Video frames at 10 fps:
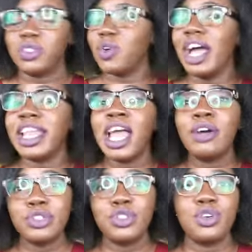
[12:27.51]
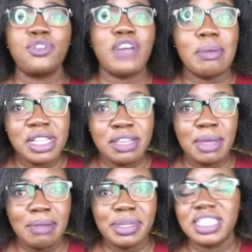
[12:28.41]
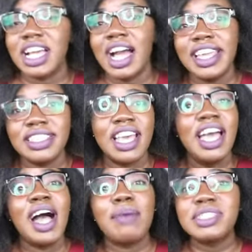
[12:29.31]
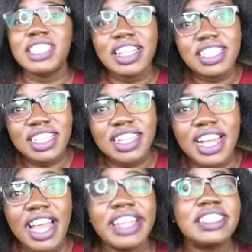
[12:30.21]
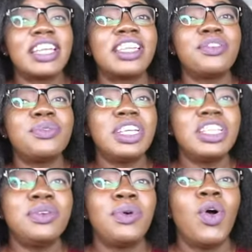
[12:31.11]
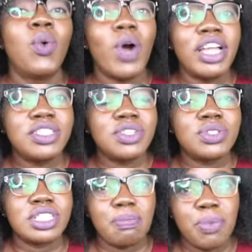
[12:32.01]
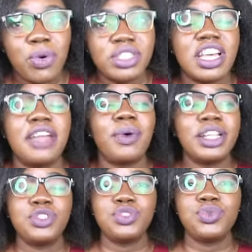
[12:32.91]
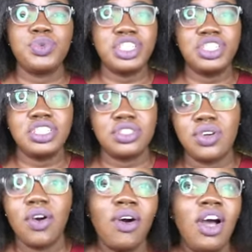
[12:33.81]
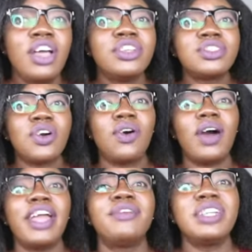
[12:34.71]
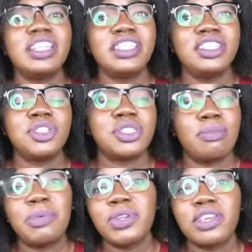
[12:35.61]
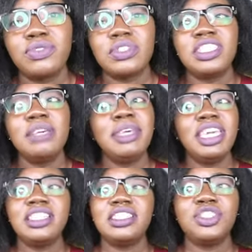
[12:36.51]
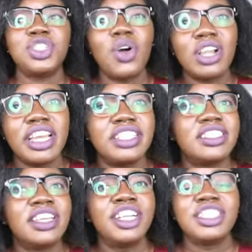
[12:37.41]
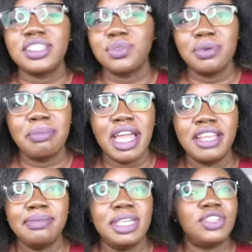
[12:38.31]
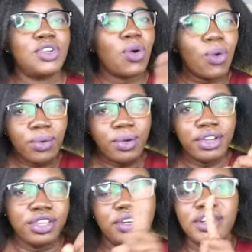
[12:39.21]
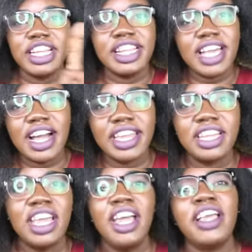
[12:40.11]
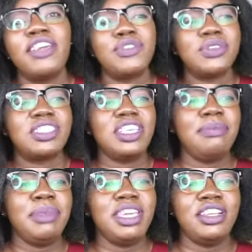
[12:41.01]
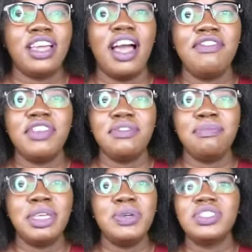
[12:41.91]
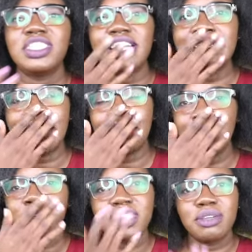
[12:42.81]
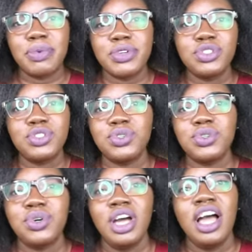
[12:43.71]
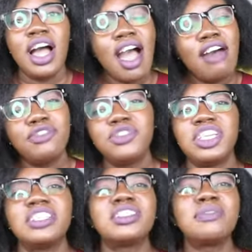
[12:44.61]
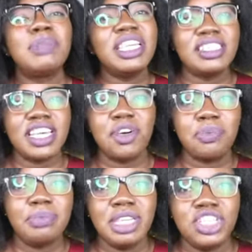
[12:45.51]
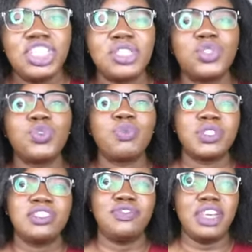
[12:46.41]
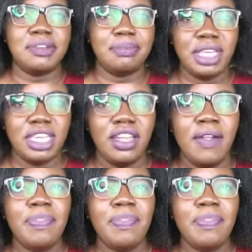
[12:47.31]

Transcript: So announce to your family members, guys, I'm starting a diet and I really want your support. I want to reach this goal, so I really need your support. If you see me eating chocolate, just remind me, no, you're on a diet. If you see me having meals that I'm not supposed to have, just please help me, just to motivate me.